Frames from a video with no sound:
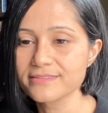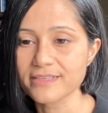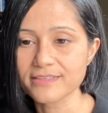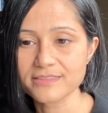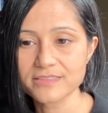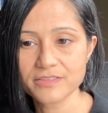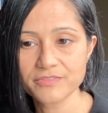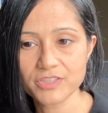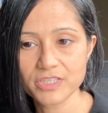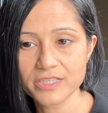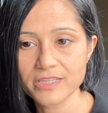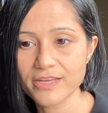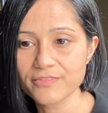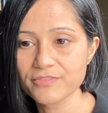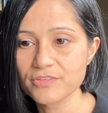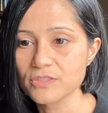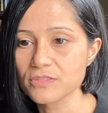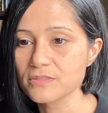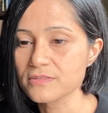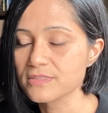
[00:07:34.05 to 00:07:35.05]
activity
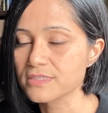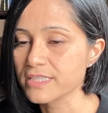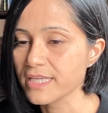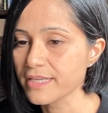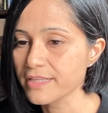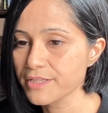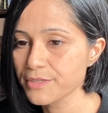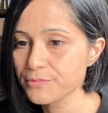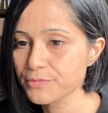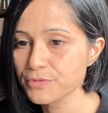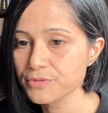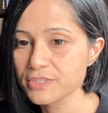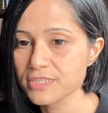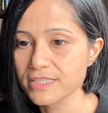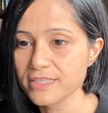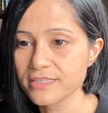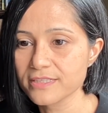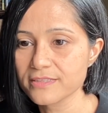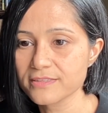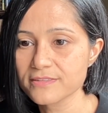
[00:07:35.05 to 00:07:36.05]
levels, daily
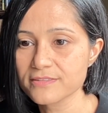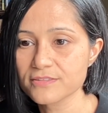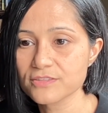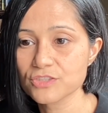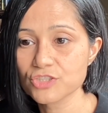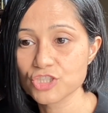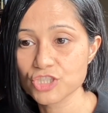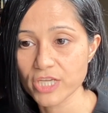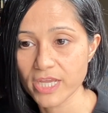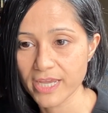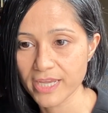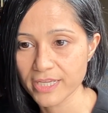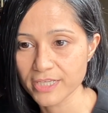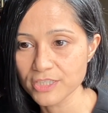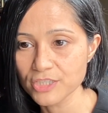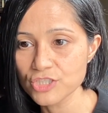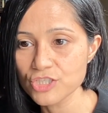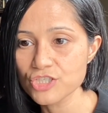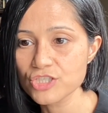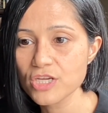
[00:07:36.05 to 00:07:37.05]
routines
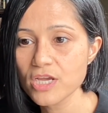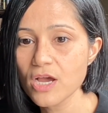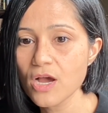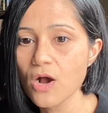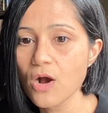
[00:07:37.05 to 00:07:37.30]
change,